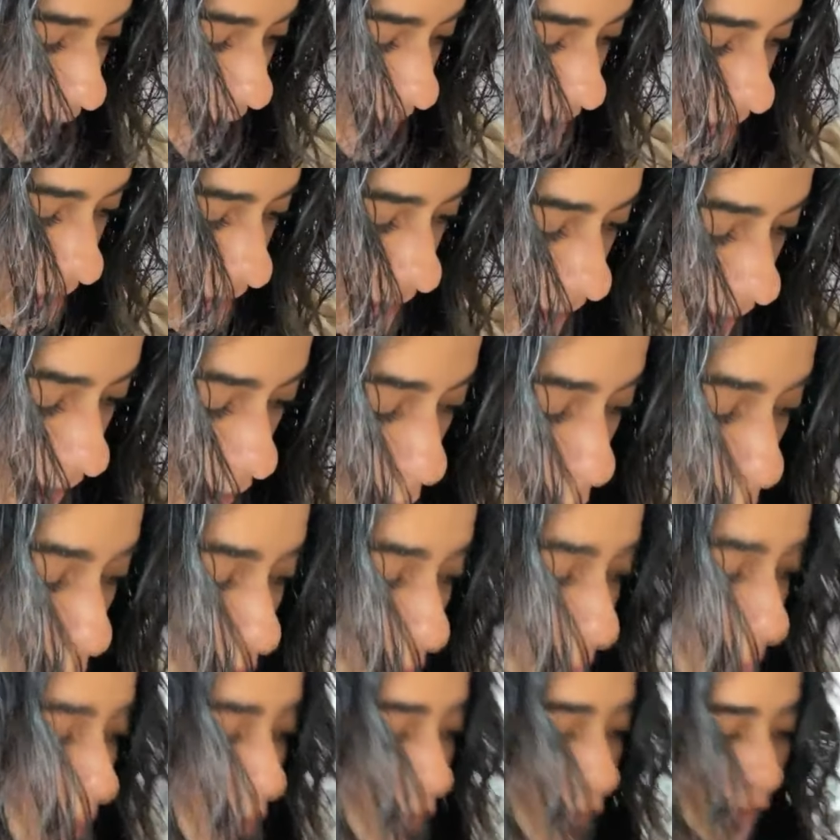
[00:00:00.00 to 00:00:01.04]
lastly,
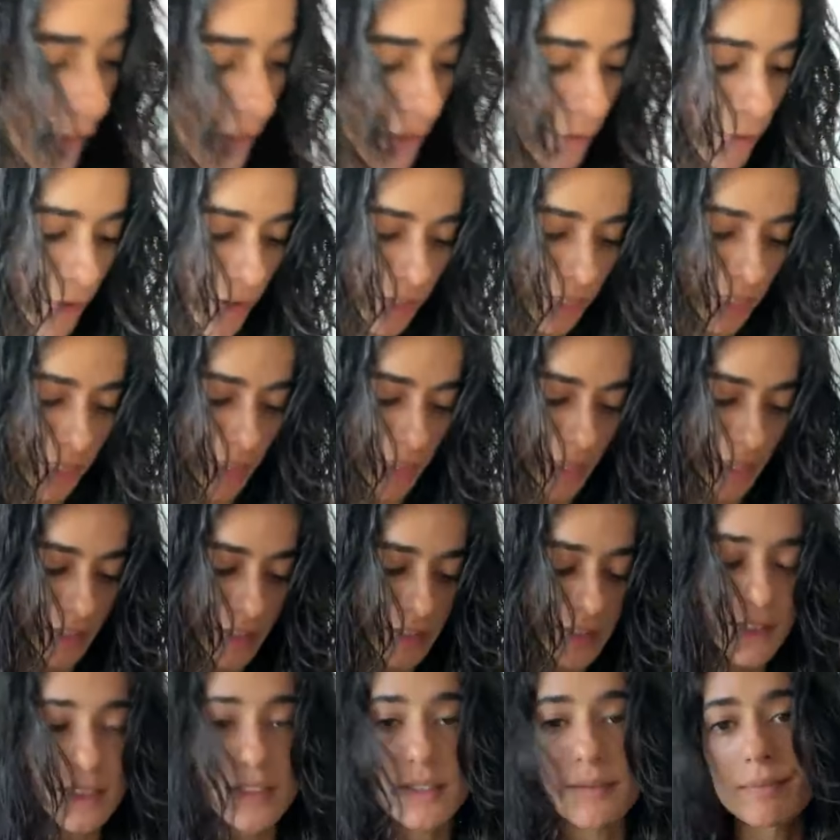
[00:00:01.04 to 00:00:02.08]
one of my favorite
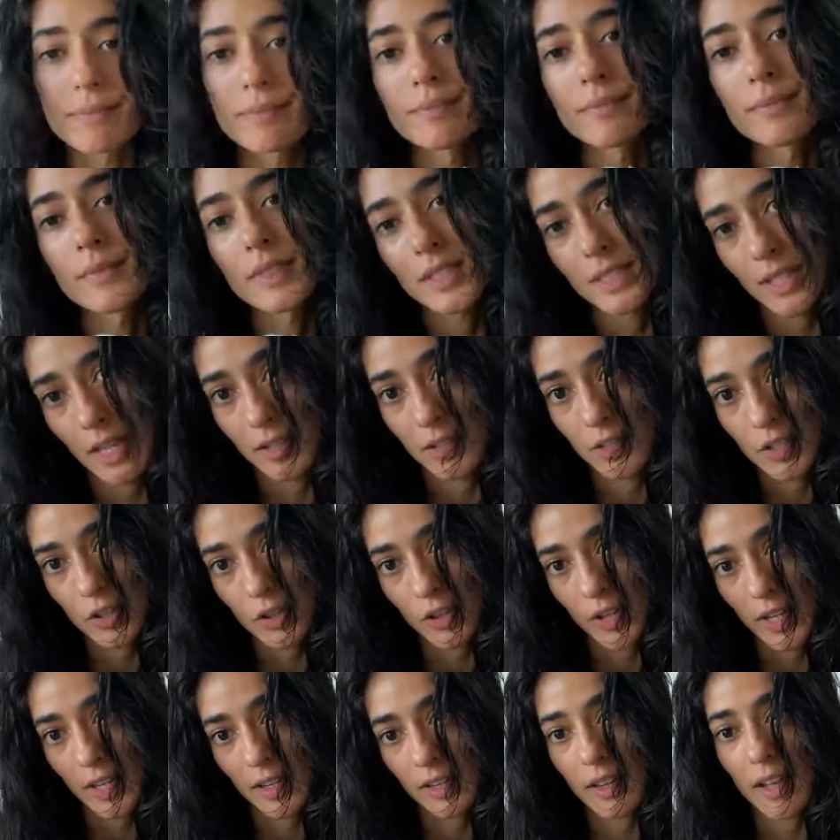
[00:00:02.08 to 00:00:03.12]
things
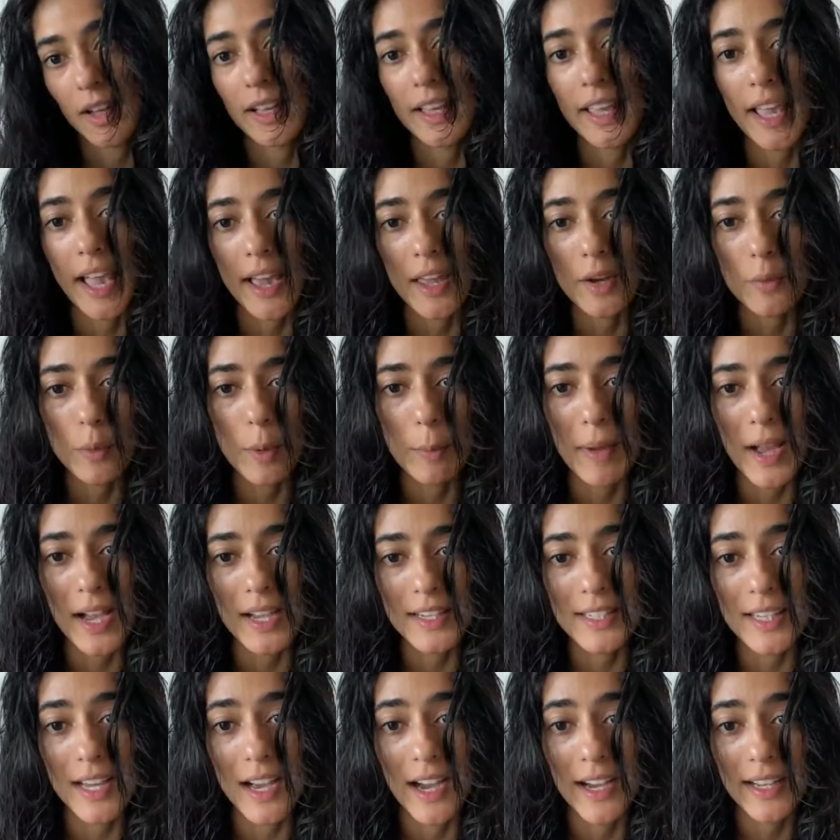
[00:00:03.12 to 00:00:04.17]
sunscreen. Again, we're
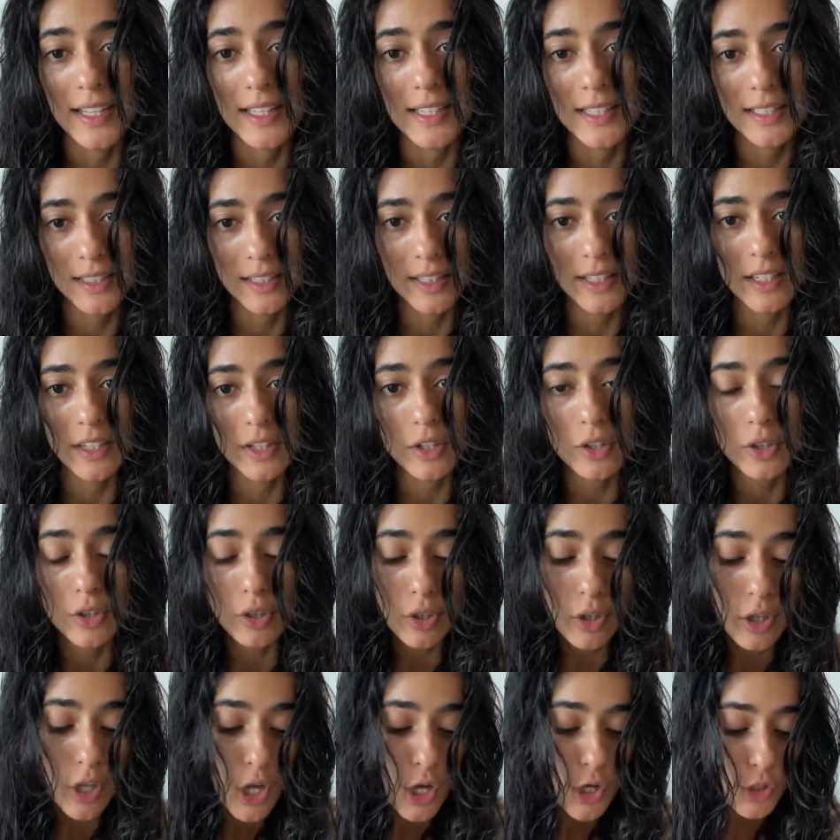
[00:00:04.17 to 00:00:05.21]
back to IS
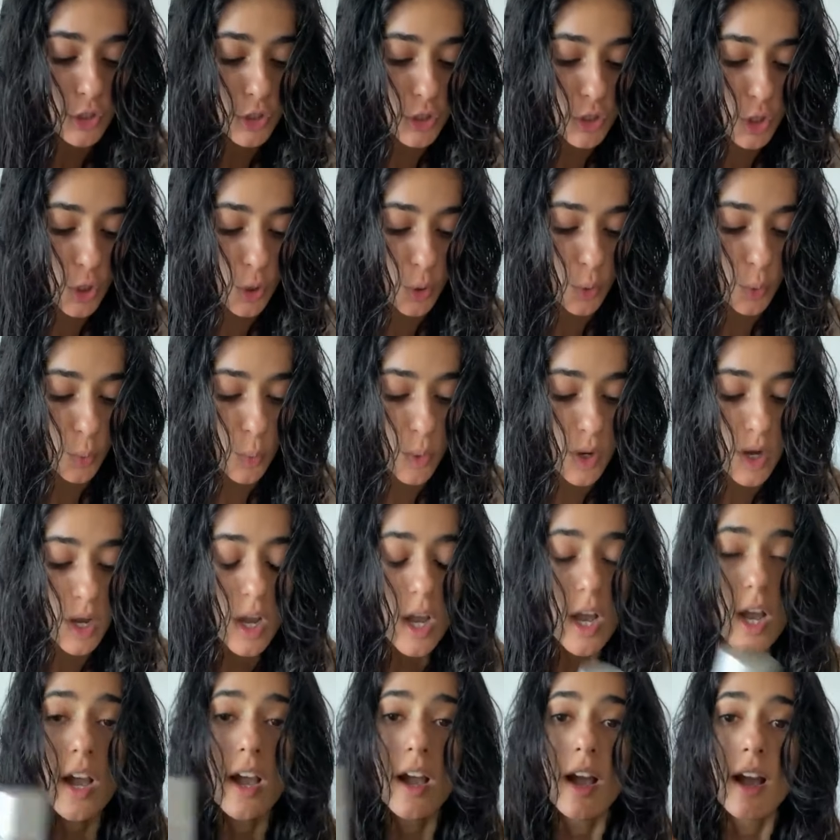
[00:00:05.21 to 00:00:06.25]
Clinical. So,
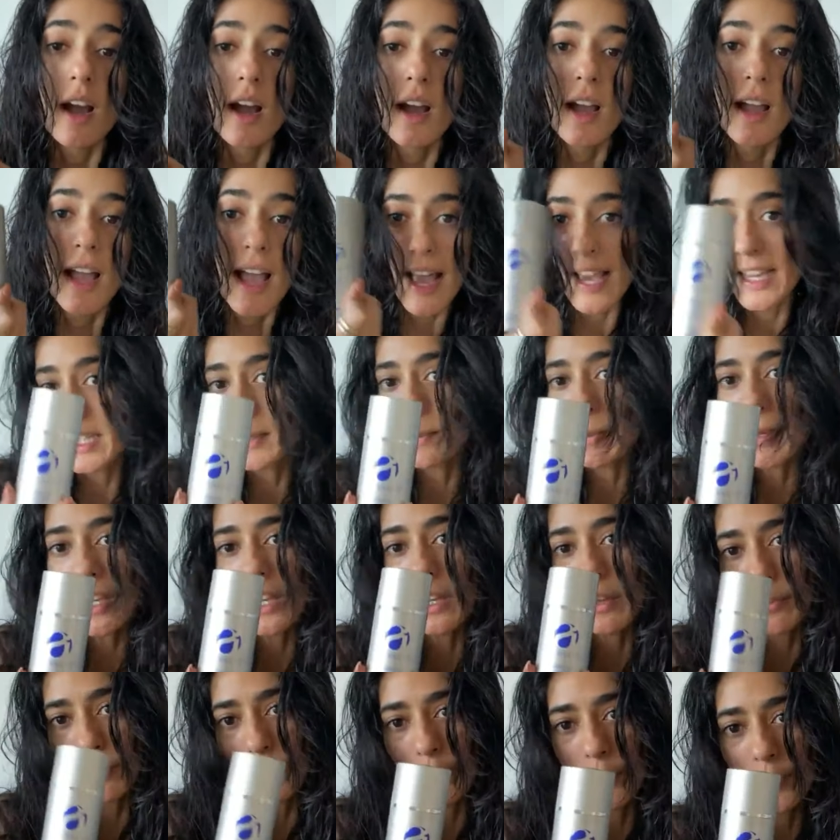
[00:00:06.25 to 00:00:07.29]

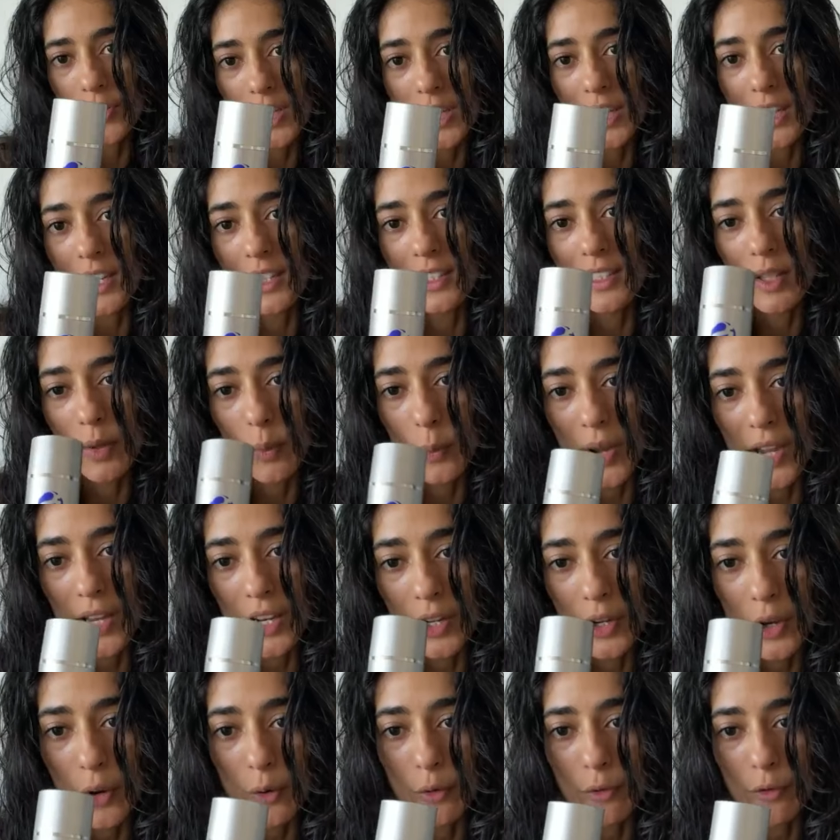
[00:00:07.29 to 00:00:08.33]
SPF 50 is the way
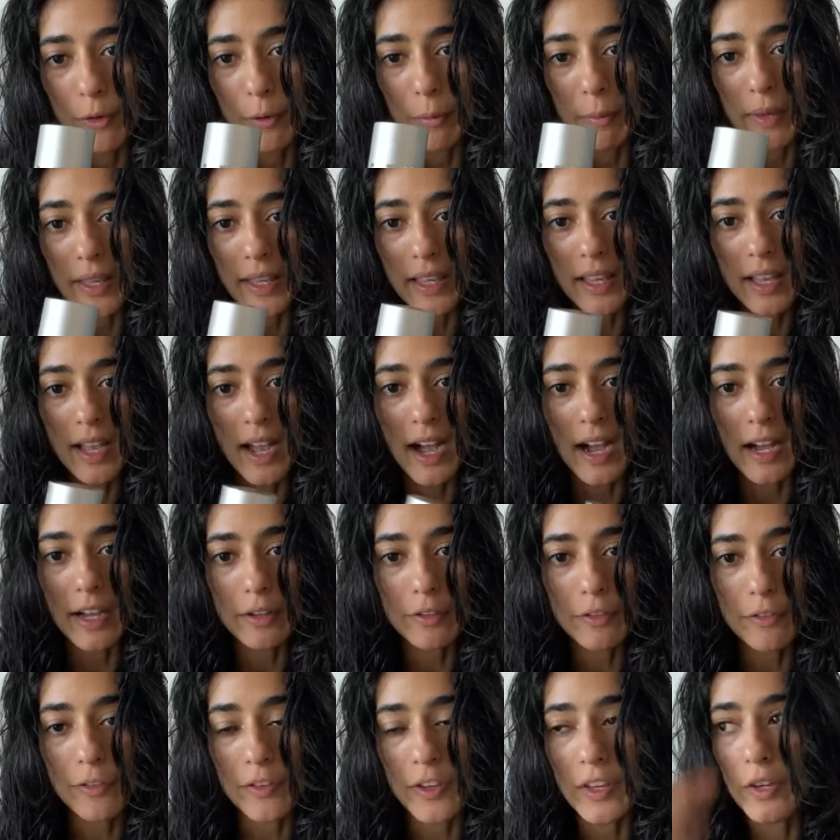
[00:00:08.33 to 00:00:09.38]
to go for me. I
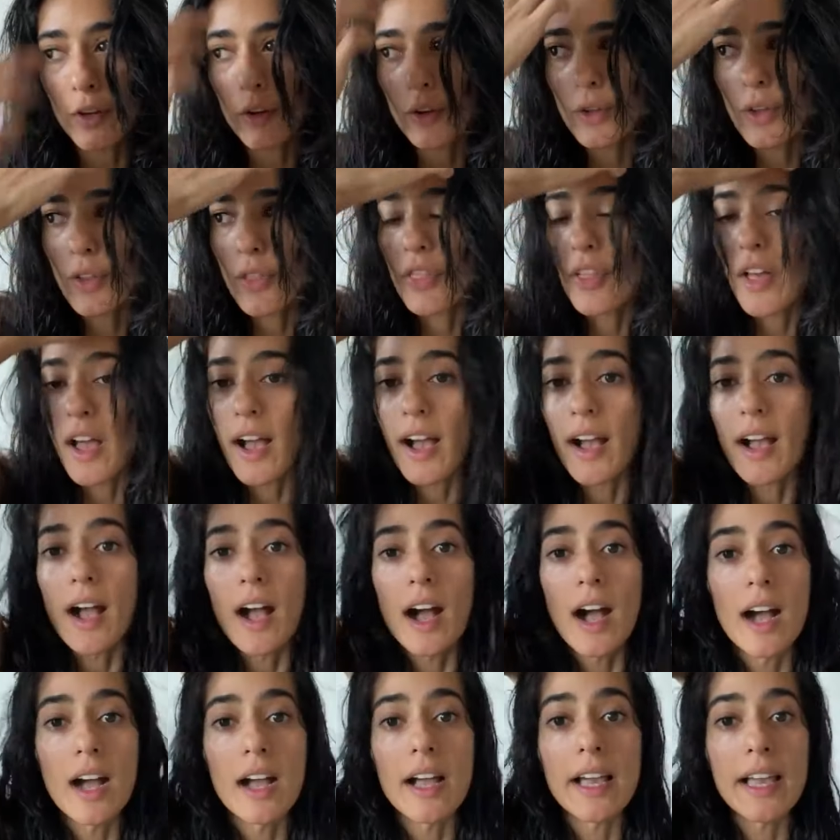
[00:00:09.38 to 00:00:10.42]
feel
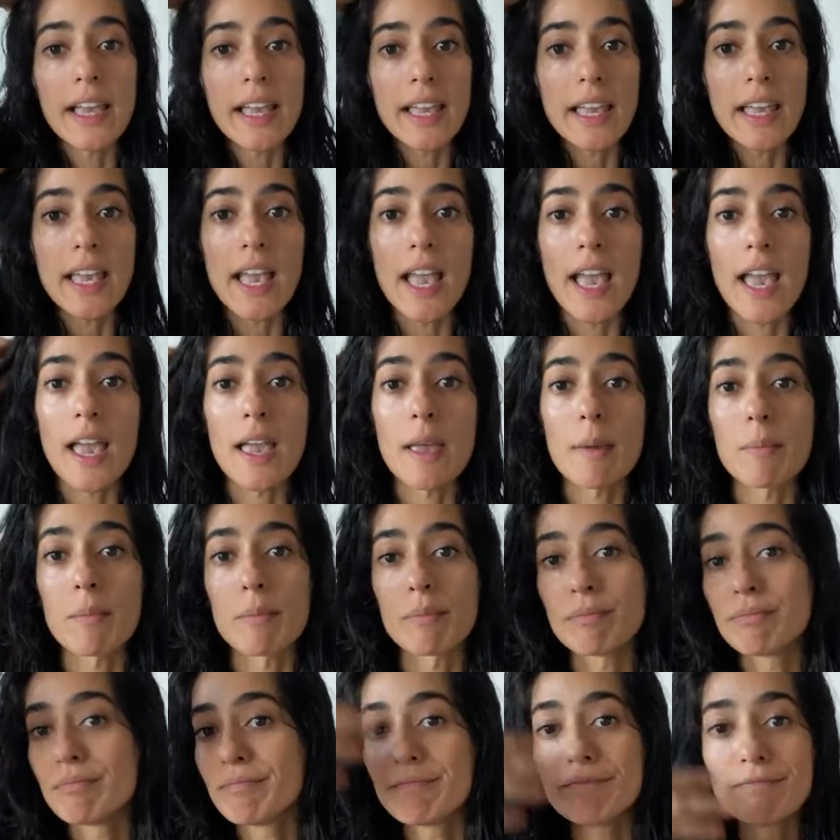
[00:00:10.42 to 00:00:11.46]
that I
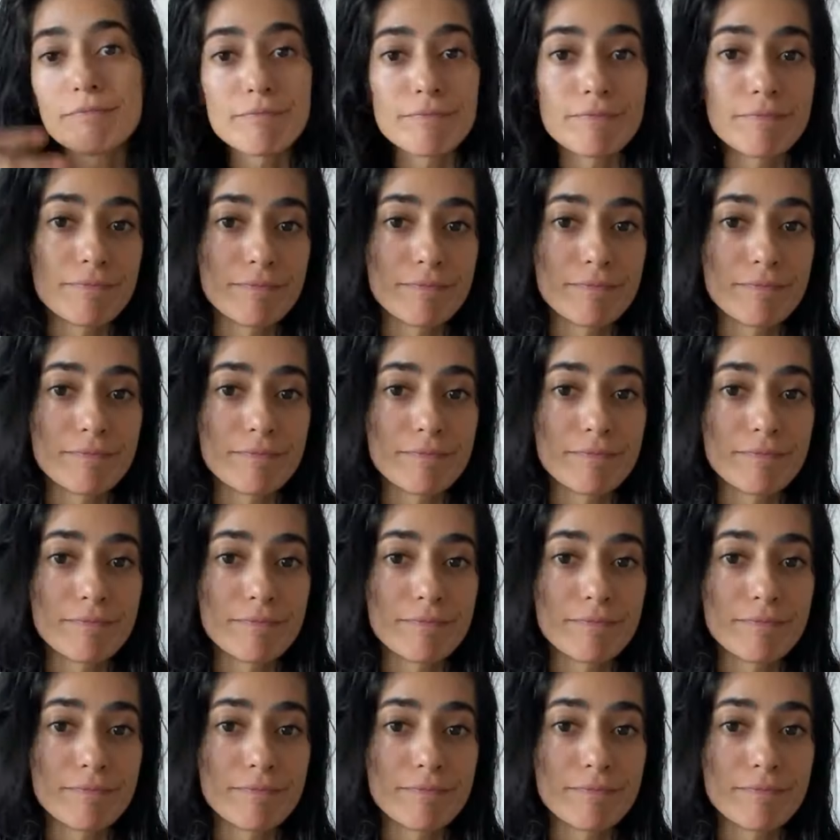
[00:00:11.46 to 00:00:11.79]
am